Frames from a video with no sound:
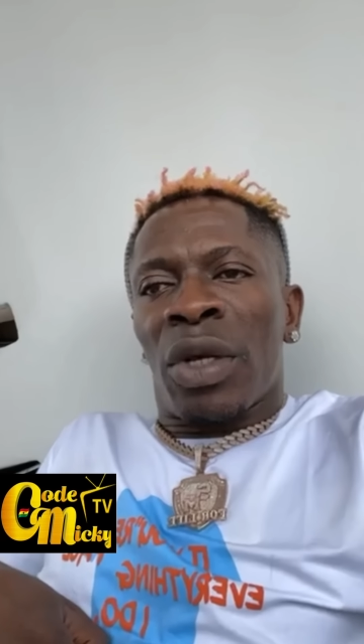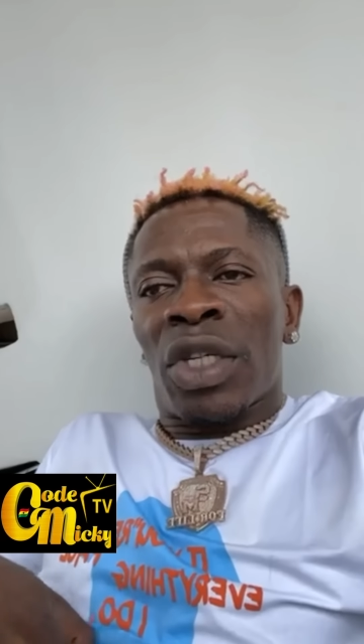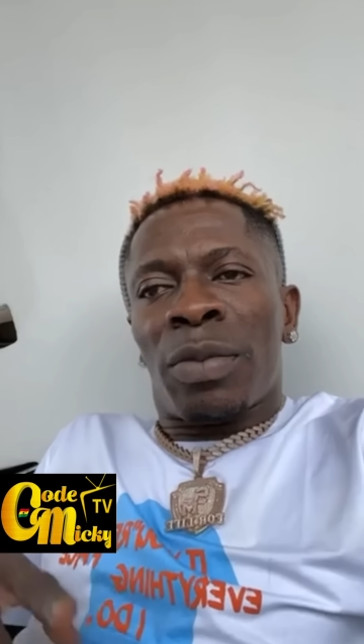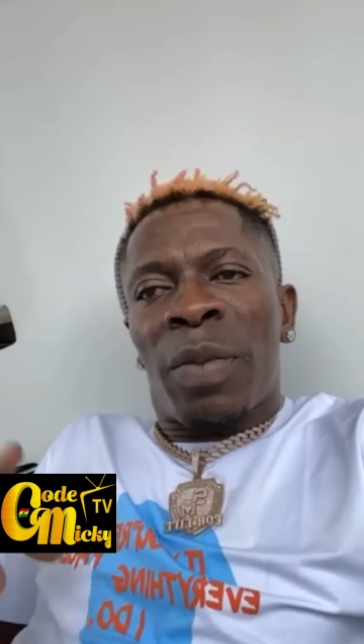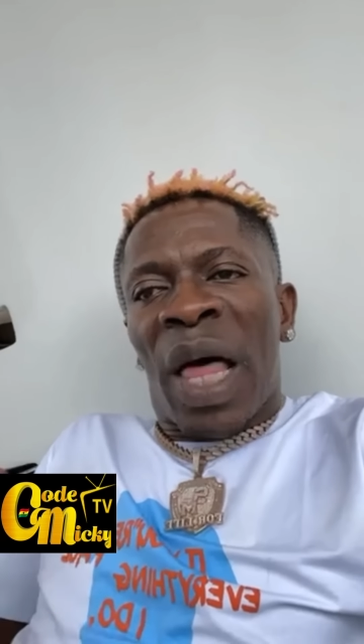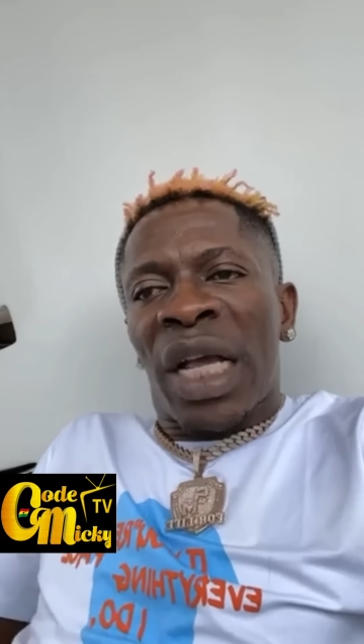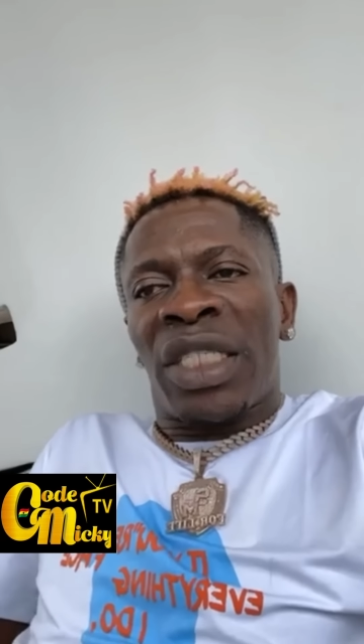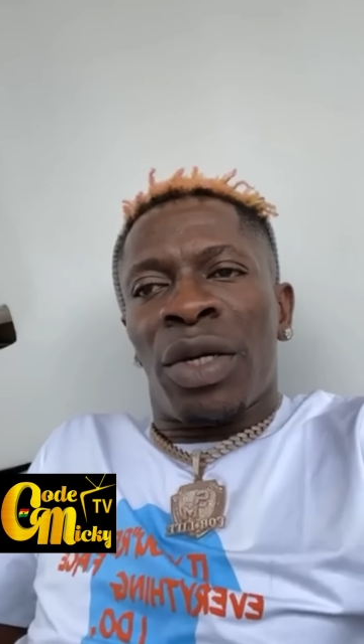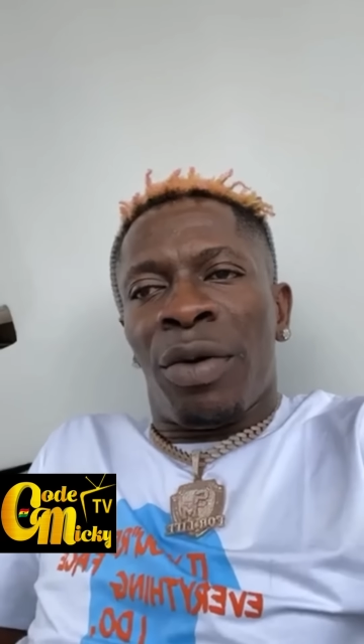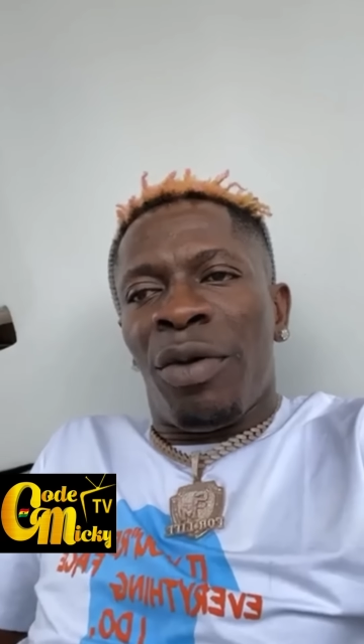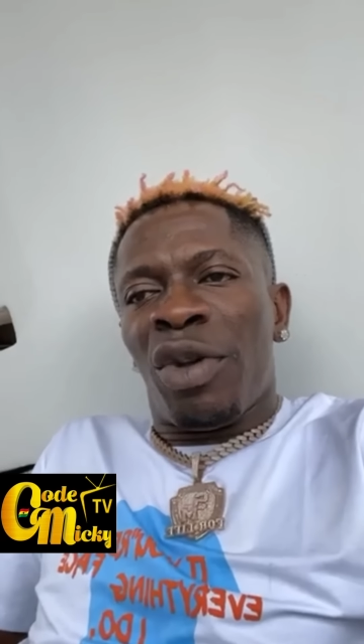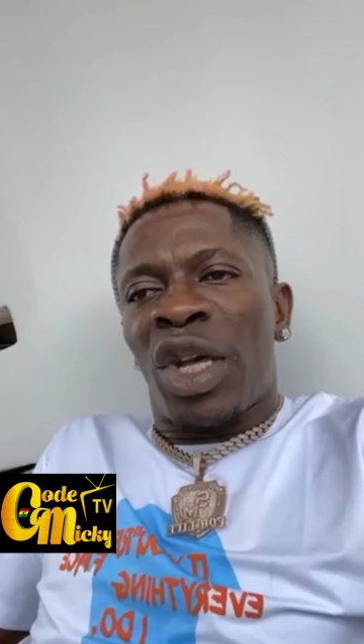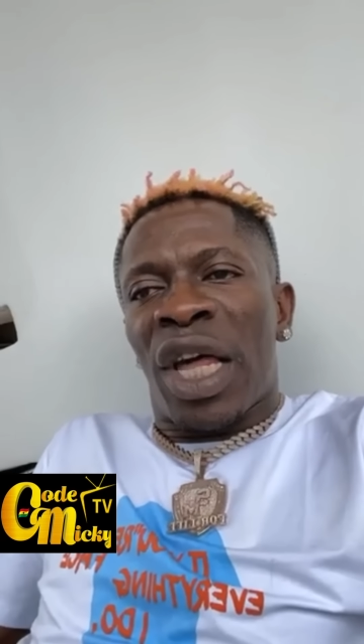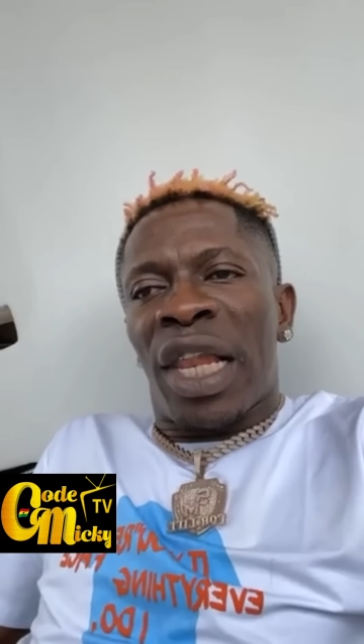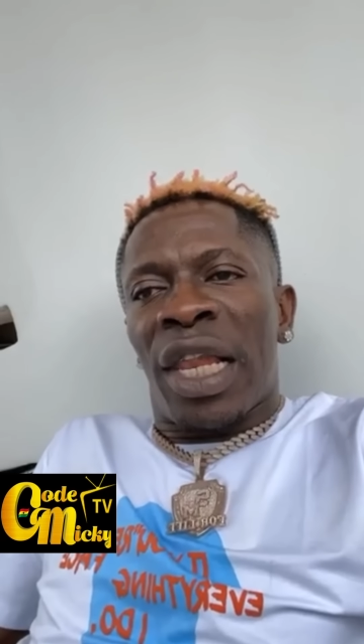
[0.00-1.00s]
Black
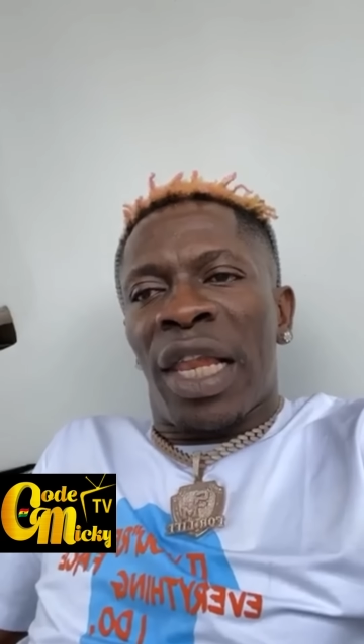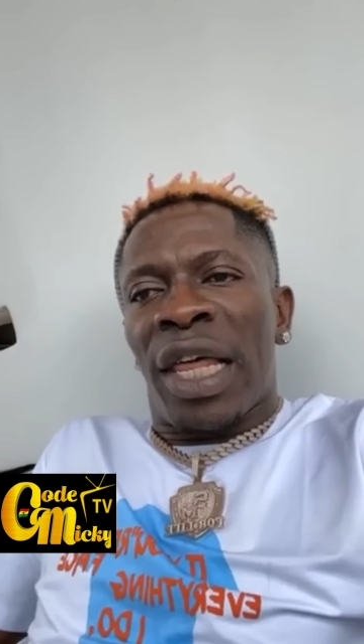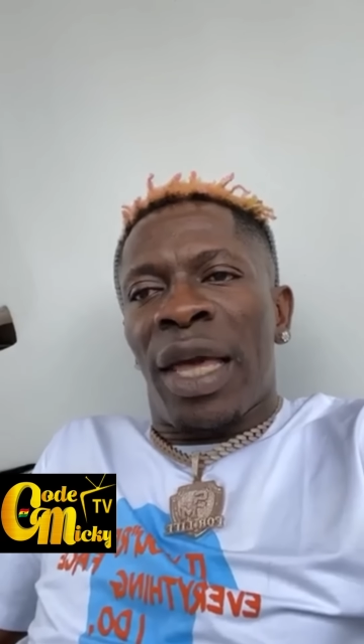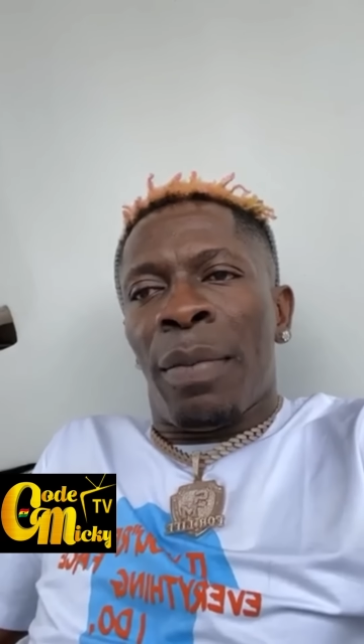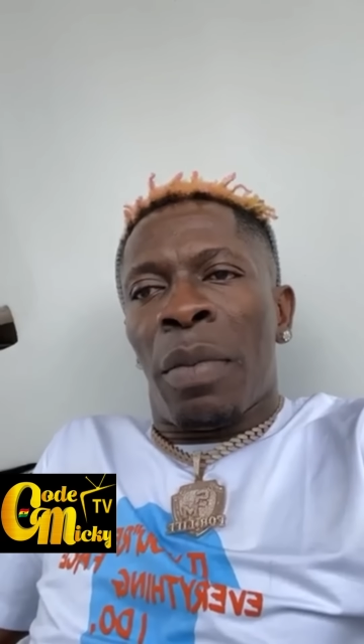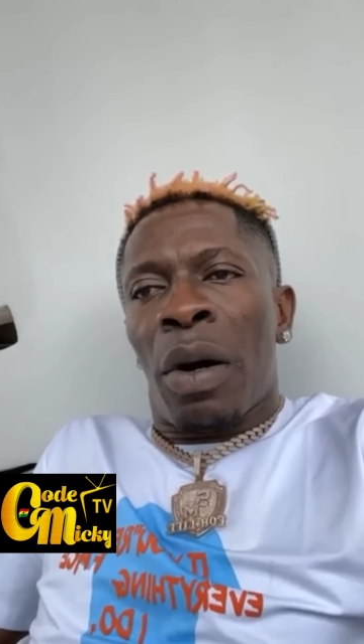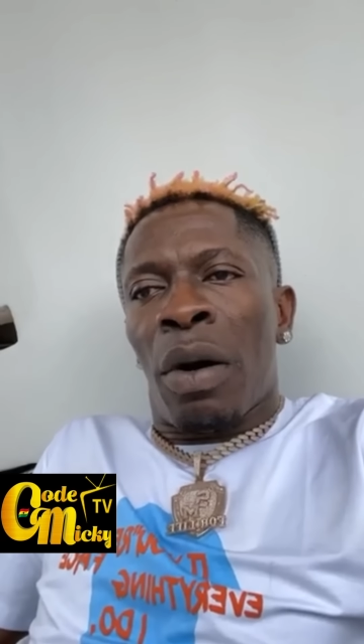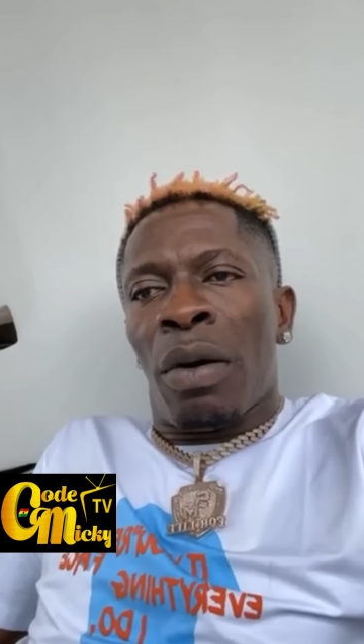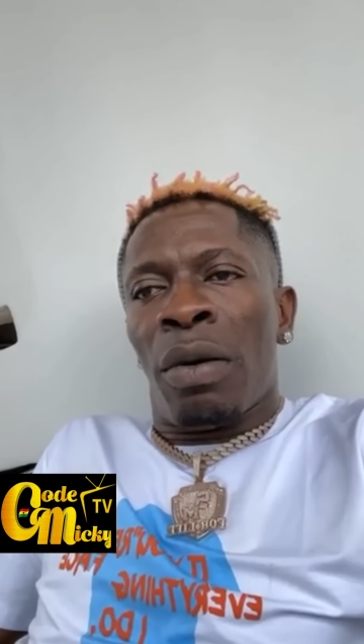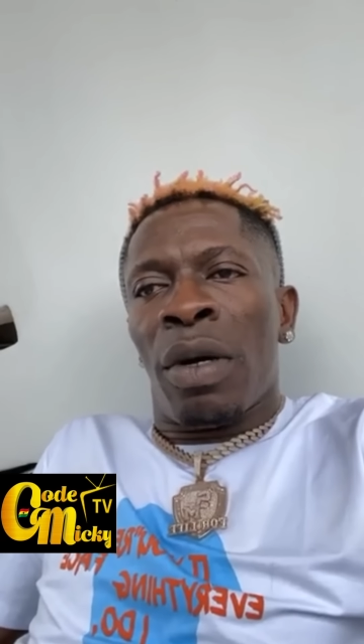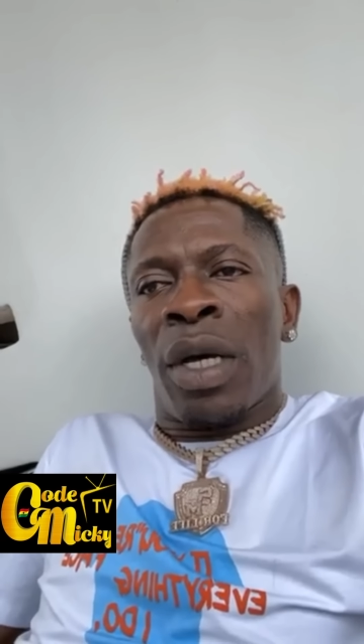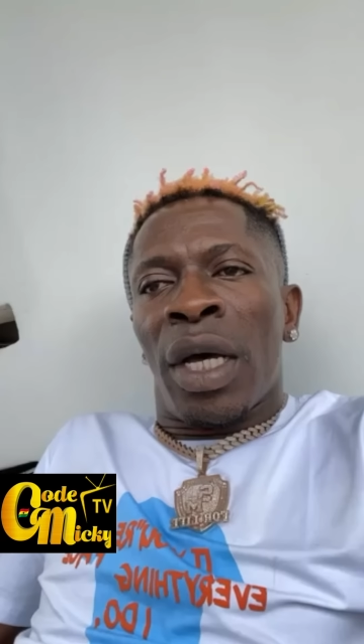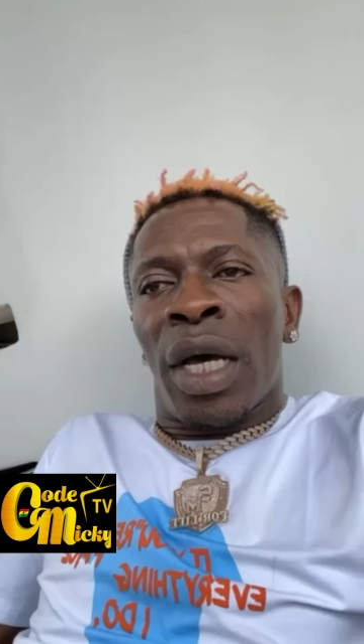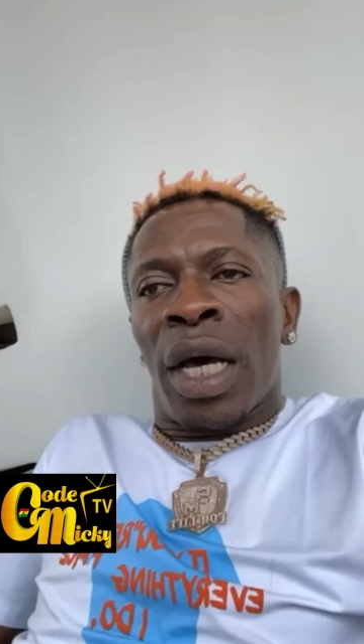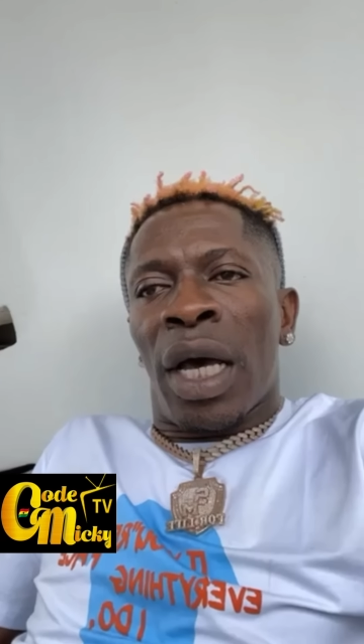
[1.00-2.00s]
Sherif get label
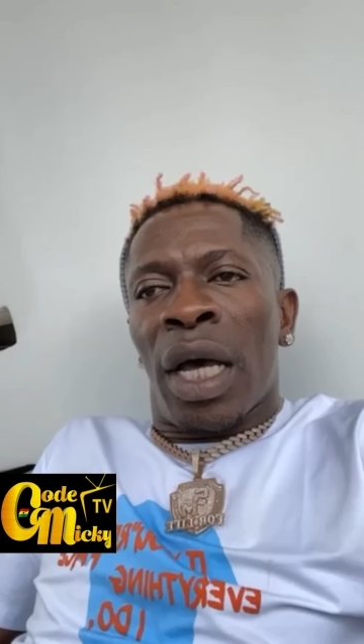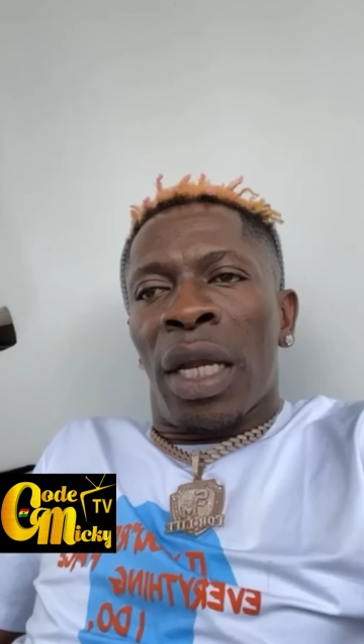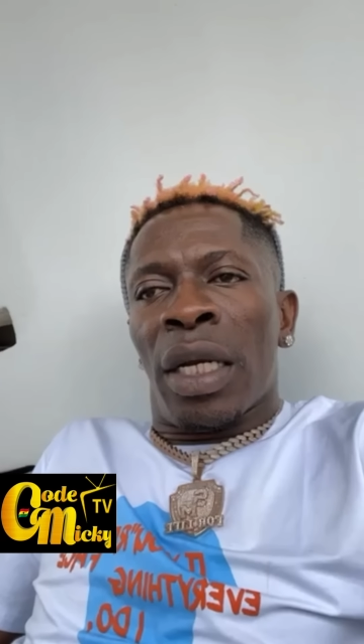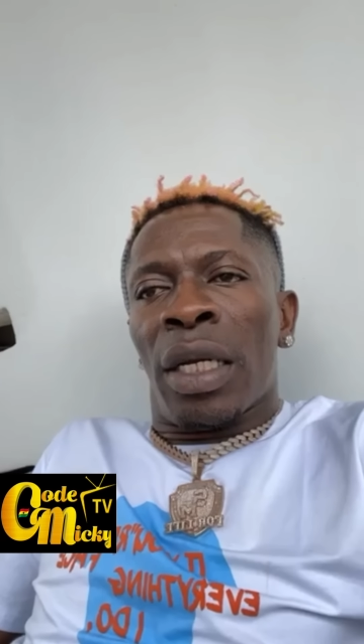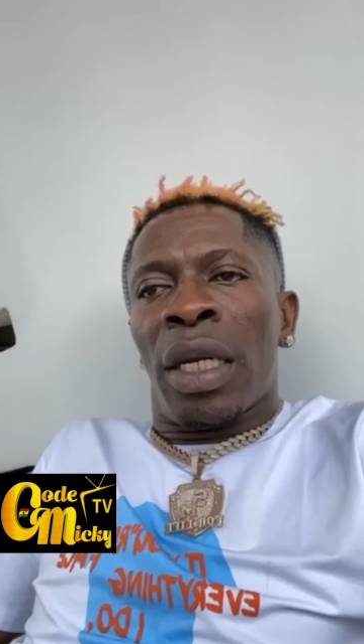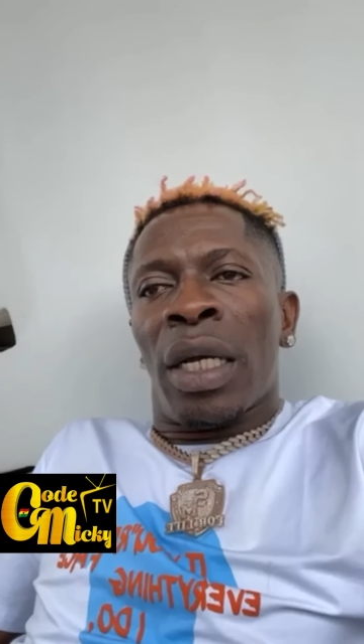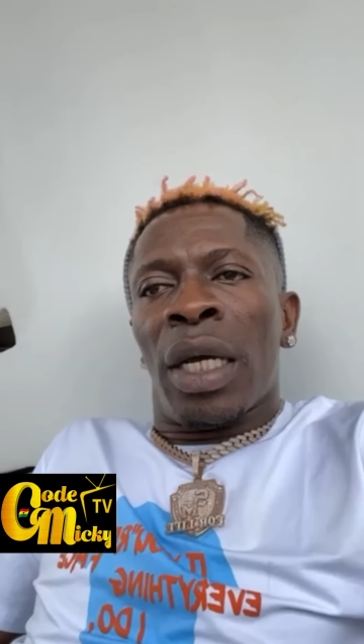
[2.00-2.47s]
and